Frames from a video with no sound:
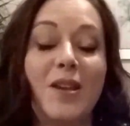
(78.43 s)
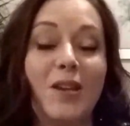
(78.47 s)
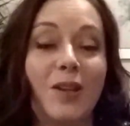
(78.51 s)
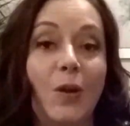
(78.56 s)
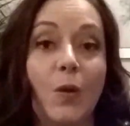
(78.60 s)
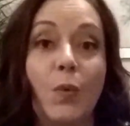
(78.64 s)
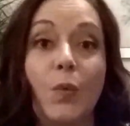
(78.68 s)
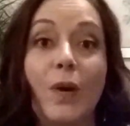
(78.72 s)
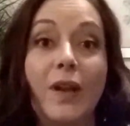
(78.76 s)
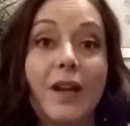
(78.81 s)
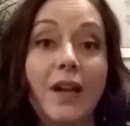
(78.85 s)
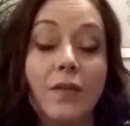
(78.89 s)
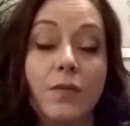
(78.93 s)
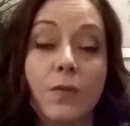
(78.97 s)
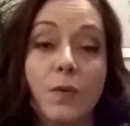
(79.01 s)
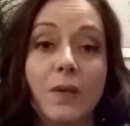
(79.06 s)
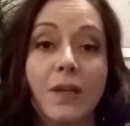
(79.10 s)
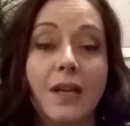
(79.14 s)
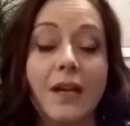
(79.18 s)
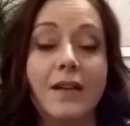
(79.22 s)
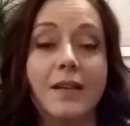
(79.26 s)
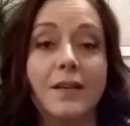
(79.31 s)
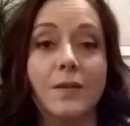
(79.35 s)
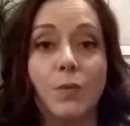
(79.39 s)
you know, whatever,
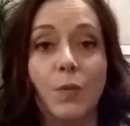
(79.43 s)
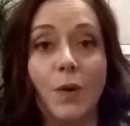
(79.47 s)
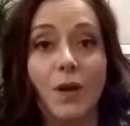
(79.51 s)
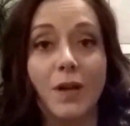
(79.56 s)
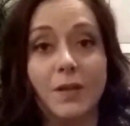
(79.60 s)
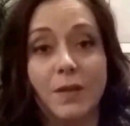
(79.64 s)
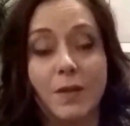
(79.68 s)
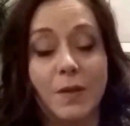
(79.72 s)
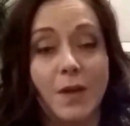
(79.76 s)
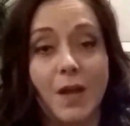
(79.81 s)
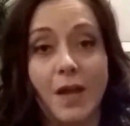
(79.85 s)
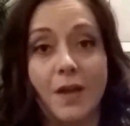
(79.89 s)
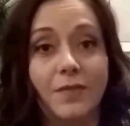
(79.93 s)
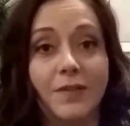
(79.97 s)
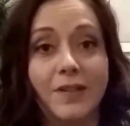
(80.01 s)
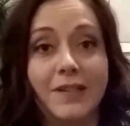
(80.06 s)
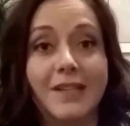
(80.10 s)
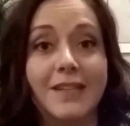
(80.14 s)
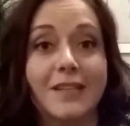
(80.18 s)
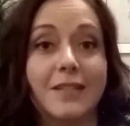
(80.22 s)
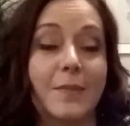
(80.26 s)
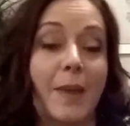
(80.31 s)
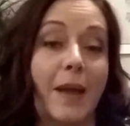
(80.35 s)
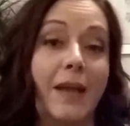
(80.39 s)
whatever it
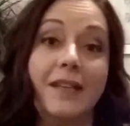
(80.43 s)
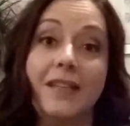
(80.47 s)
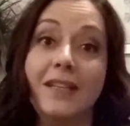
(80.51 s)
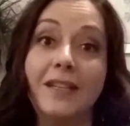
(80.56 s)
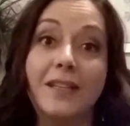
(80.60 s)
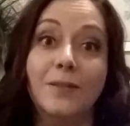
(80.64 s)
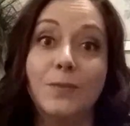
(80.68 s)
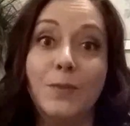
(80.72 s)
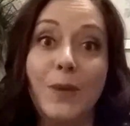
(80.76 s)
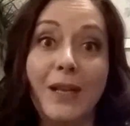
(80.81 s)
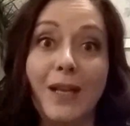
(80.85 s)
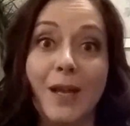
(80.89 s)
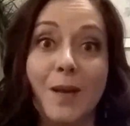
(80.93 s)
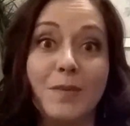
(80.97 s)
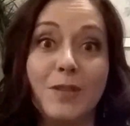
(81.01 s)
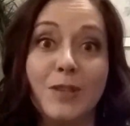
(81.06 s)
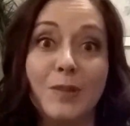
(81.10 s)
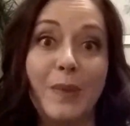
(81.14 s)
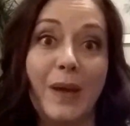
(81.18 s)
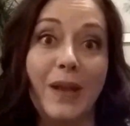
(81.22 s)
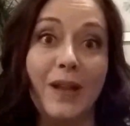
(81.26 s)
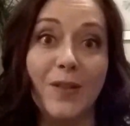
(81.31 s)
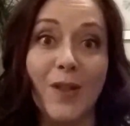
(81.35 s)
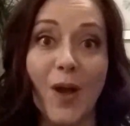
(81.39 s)
is, I didn't wake up to
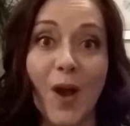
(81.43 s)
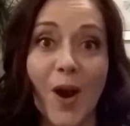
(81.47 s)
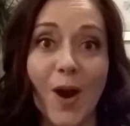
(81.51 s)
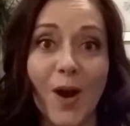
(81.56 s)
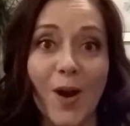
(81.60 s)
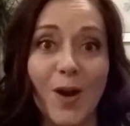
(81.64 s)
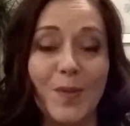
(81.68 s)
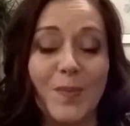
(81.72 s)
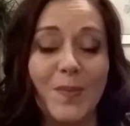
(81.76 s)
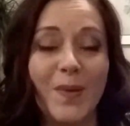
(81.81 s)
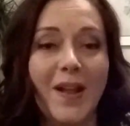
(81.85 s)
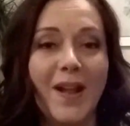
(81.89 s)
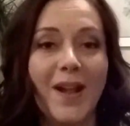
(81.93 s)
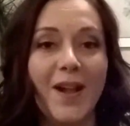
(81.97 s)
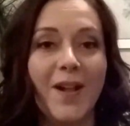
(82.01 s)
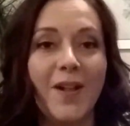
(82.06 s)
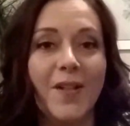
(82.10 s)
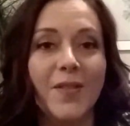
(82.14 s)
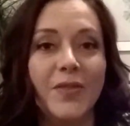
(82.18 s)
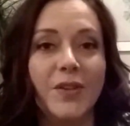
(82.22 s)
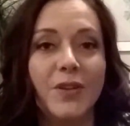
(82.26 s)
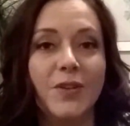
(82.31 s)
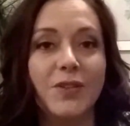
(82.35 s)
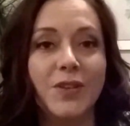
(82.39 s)
my alarm.
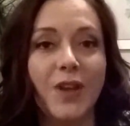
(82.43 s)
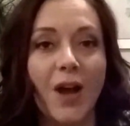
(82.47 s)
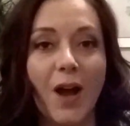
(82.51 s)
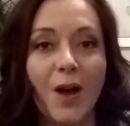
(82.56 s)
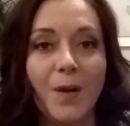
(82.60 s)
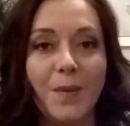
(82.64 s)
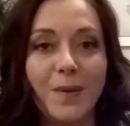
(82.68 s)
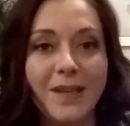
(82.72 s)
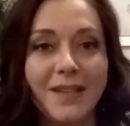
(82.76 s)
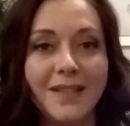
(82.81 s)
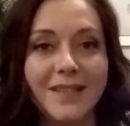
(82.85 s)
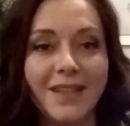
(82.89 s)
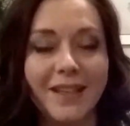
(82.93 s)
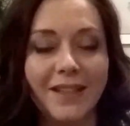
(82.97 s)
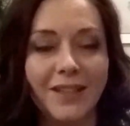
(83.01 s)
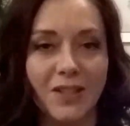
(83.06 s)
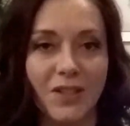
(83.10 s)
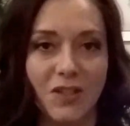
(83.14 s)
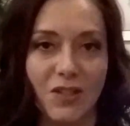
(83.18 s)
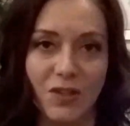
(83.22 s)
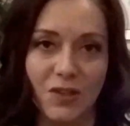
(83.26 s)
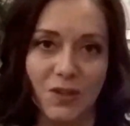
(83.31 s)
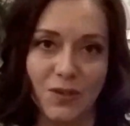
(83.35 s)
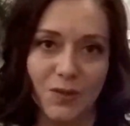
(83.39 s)
There's always an
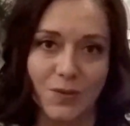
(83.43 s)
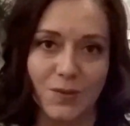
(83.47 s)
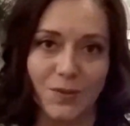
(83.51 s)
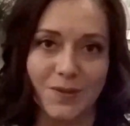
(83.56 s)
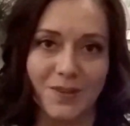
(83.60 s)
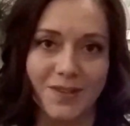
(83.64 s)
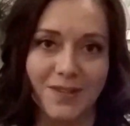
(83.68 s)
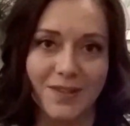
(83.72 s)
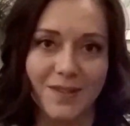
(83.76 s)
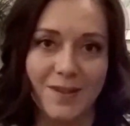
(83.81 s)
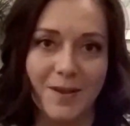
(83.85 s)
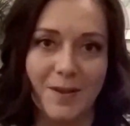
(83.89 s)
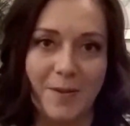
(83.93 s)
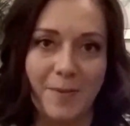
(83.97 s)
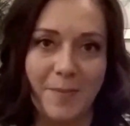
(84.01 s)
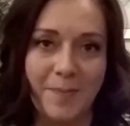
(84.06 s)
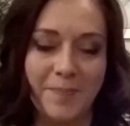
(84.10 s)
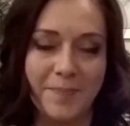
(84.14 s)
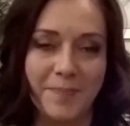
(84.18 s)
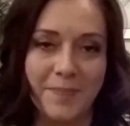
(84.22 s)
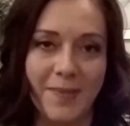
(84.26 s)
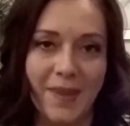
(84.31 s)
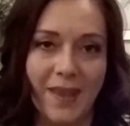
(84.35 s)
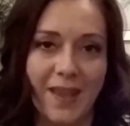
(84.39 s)
excuse.
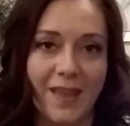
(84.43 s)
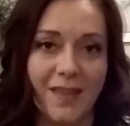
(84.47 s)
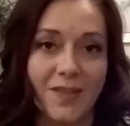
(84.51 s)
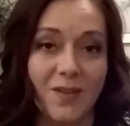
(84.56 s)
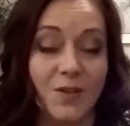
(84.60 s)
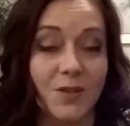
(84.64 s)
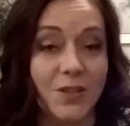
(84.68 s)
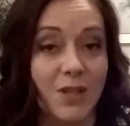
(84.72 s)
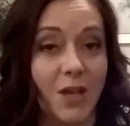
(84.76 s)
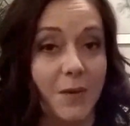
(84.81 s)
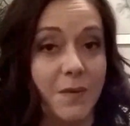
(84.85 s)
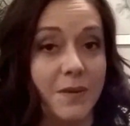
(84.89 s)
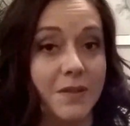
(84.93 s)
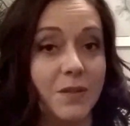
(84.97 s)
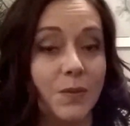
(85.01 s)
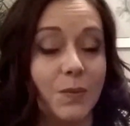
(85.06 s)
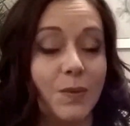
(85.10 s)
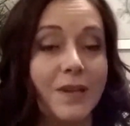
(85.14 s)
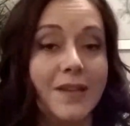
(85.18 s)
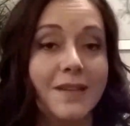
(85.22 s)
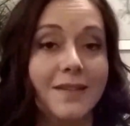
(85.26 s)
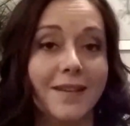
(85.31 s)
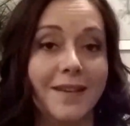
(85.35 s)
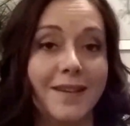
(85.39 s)
There's always a
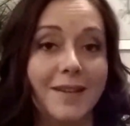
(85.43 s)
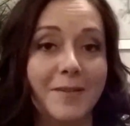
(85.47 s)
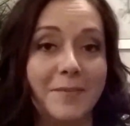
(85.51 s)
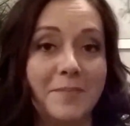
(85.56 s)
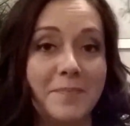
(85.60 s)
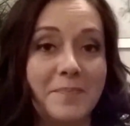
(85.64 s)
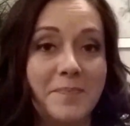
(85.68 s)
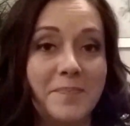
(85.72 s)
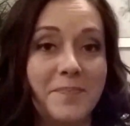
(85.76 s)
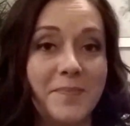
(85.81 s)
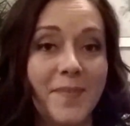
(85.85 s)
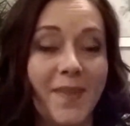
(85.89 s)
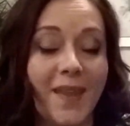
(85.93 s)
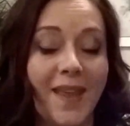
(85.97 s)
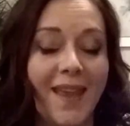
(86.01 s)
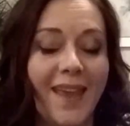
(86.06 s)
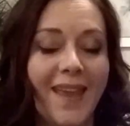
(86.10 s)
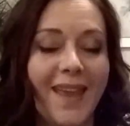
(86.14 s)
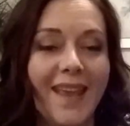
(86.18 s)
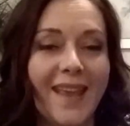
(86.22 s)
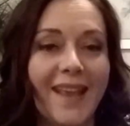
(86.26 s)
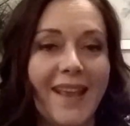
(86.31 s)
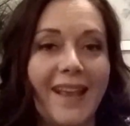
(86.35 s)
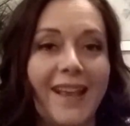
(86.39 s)
reason.
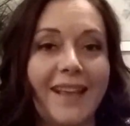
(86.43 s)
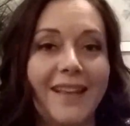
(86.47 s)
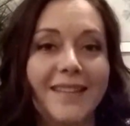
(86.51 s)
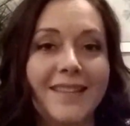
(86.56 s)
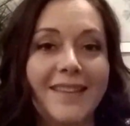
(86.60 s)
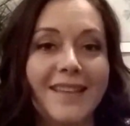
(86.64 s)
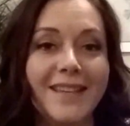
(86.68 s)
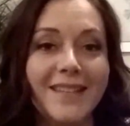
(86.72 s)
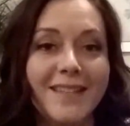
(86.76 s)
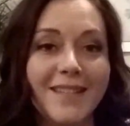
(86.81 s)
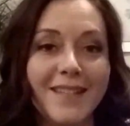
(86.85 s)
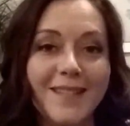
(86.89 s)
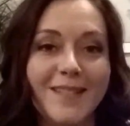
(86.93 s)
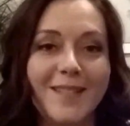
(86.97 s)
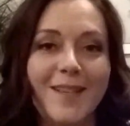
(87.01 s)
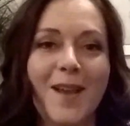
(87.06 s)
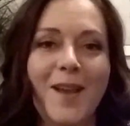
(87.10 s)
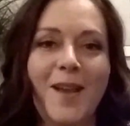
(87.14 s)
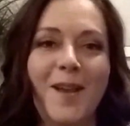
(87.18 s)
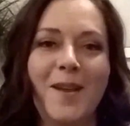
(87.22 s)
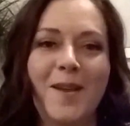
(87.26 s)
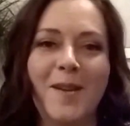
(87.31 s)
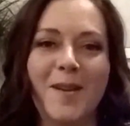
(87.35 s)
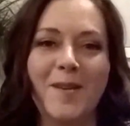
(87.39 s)
And this is
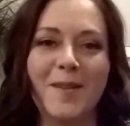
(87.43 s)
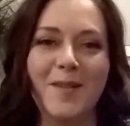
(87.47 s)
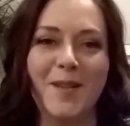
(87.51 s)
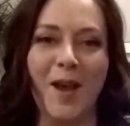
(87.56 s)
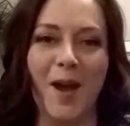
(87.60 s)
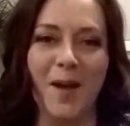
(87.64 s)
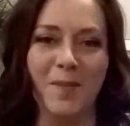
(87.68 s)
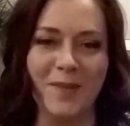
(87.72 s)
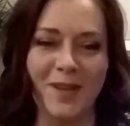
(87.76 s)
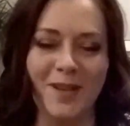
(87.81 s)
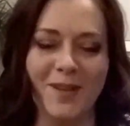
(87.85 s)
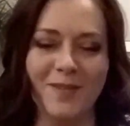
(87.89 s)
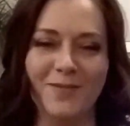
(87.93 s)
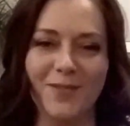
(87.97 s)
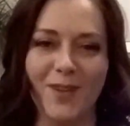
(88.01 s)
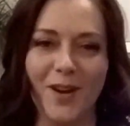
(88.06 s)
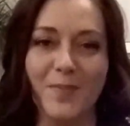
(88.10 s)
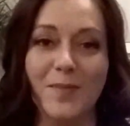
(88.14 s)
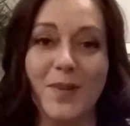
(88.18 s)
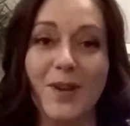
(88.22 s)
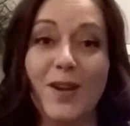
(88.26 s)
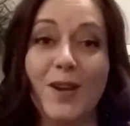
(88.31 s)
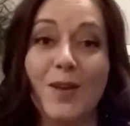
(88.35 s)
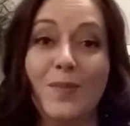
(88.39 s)
coming
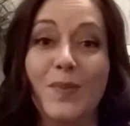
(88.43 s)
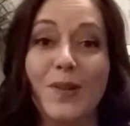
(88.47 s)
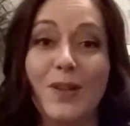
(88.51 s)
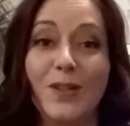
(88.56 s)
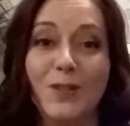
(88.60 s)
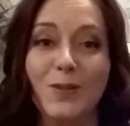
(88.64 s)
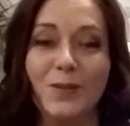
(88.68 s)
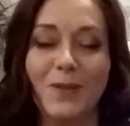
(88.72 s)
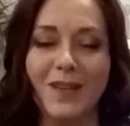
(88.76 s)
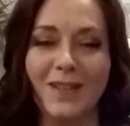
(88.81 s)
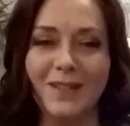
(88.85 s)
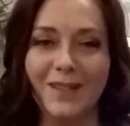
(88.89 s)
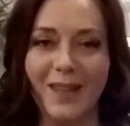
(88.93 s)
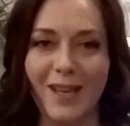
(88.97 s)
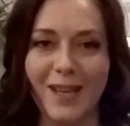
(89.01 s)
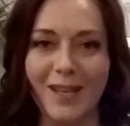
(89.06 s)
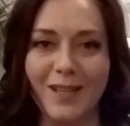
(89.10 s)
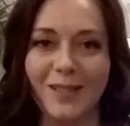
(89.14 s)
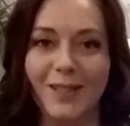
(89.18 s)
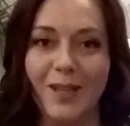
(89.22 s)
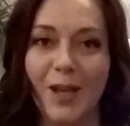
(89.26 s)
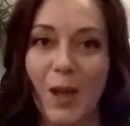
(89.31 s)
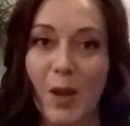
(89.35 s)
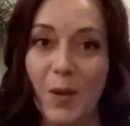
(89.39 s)
from a habitually
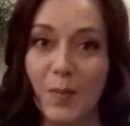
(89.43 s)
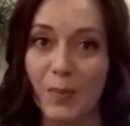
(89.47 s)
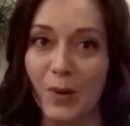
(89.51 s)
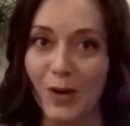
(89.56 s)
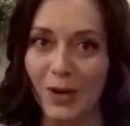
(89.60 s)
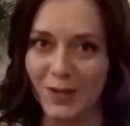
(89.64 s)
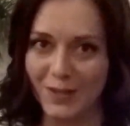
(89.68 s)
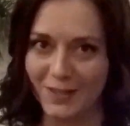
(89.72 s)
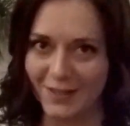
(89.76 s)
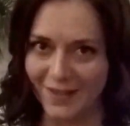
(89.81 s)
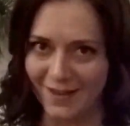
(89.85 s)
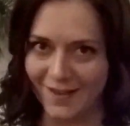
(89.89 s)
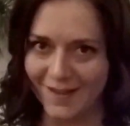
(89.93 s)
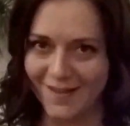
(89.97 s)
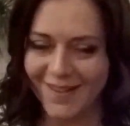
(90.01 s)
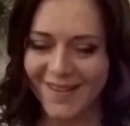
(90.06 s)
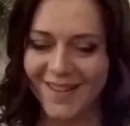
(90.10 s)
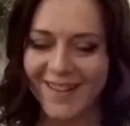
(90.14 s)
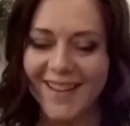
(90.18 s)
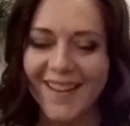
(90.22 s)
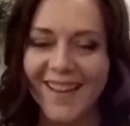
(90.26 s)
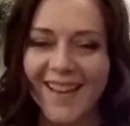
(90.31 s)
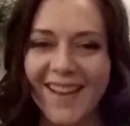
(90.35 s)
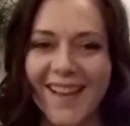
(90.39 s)
late
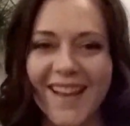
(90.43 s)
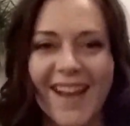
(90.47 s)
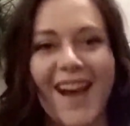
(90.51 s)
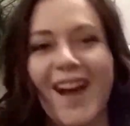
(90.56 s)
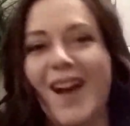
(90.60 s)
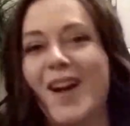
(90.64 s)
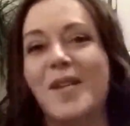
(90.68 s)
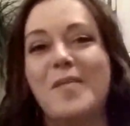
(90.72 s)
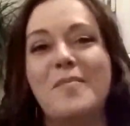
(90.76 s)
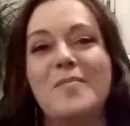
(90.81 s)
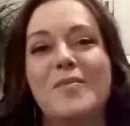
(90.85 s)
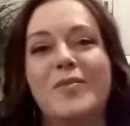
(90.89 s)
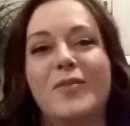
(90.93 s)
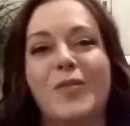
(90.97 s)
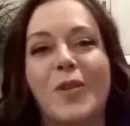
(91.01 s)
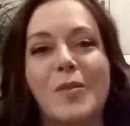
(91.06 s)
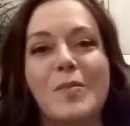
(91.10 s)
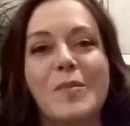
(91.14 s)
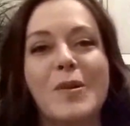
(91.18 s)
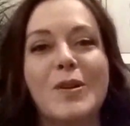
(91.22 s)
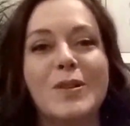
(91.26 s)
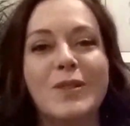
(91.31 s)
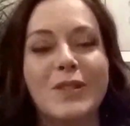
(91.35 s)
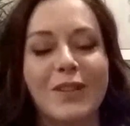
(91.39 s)
person um, for
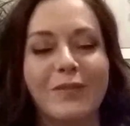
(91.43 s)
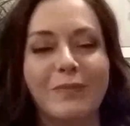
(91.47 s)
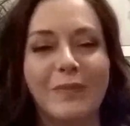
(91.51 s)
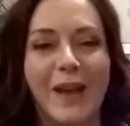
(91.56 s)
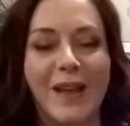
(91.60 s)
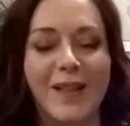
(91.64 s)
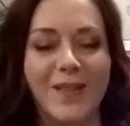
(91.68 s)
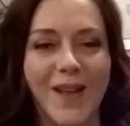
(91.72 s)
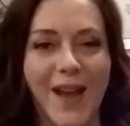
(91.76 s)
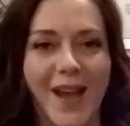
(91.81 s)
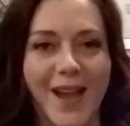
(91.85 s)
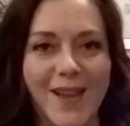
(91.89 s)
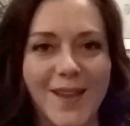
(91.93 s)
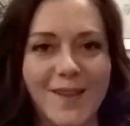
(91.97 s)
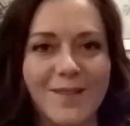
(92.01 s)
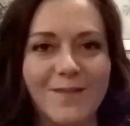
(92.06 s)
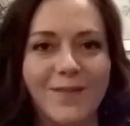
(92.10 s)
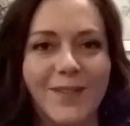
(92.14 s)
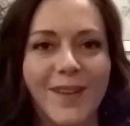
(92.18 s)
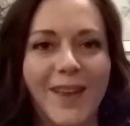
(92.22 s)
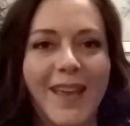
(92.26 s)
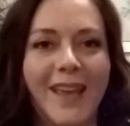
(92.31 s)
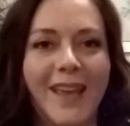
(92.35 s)
most of my life.